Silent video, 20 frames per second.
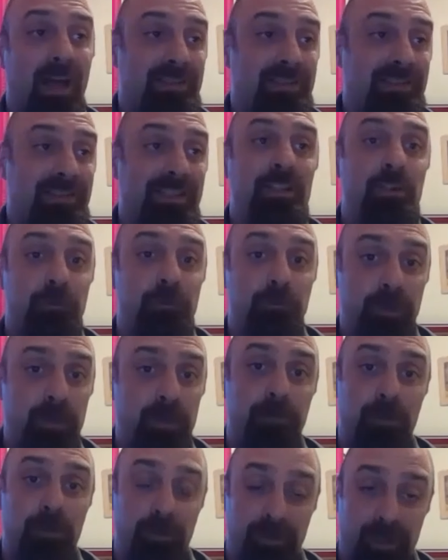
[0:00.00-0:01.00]
set of
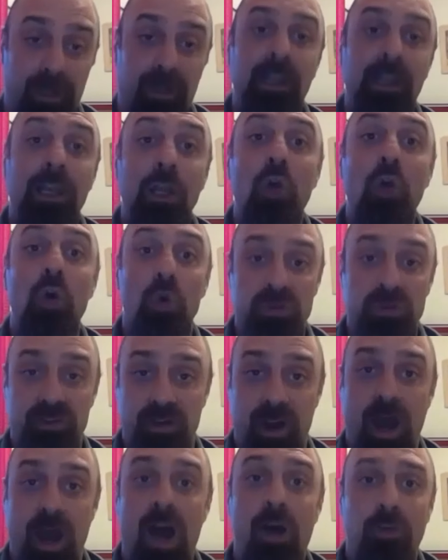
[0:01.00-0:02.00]
people that really goes
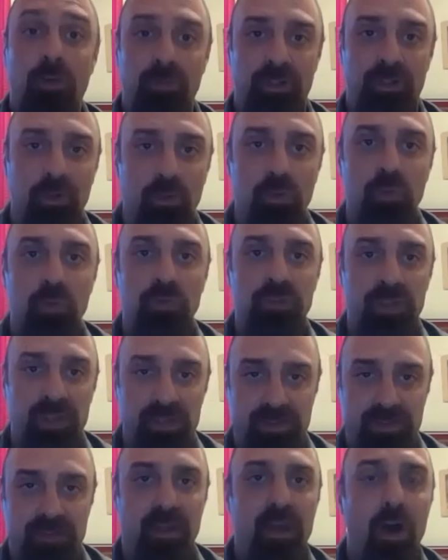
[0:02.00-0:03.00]
around and do
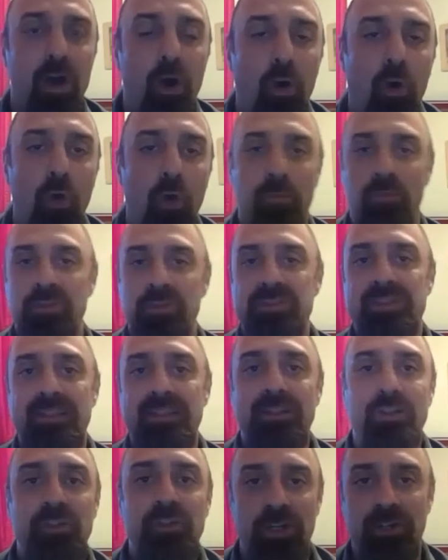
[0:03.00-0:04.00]
this almost
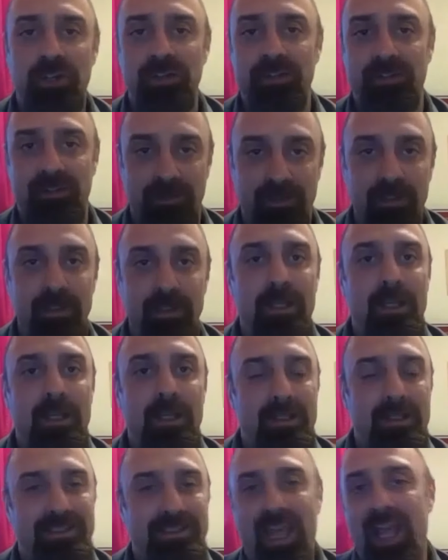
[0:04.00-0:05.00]
internal
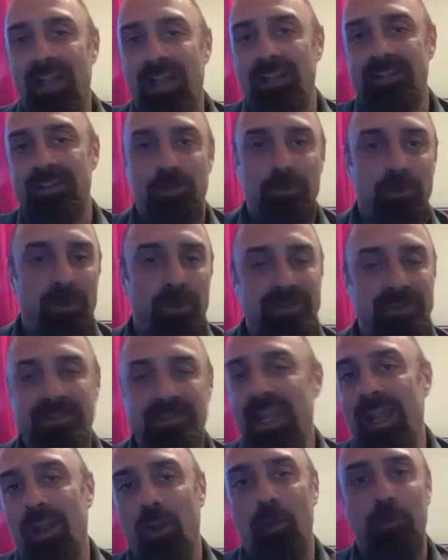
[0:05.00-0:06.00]
sales or
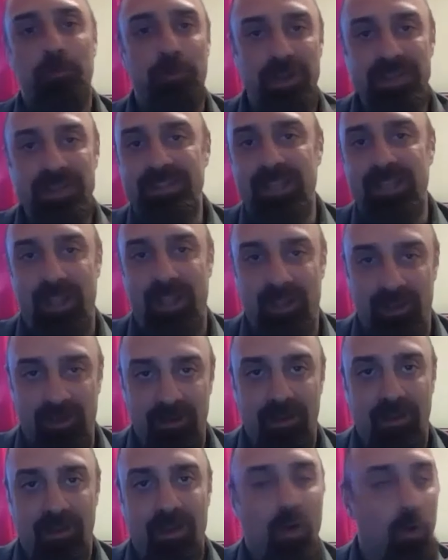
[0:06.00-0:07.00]
sale or pre-sale
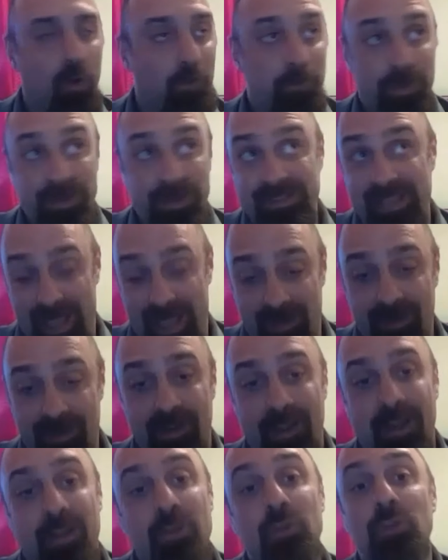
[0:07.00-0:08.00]

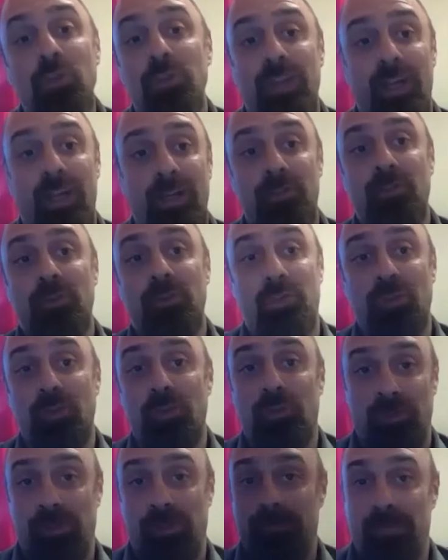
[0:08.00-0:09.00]
to
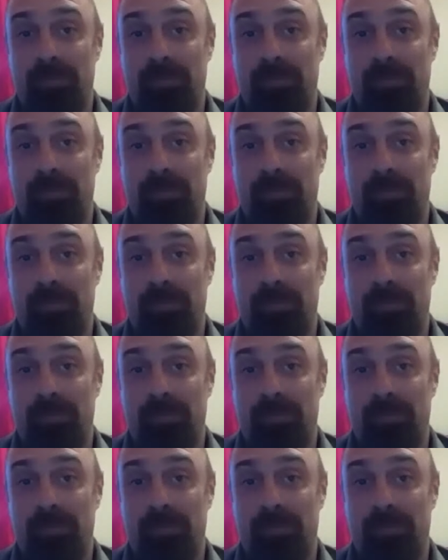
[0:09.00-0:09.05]
the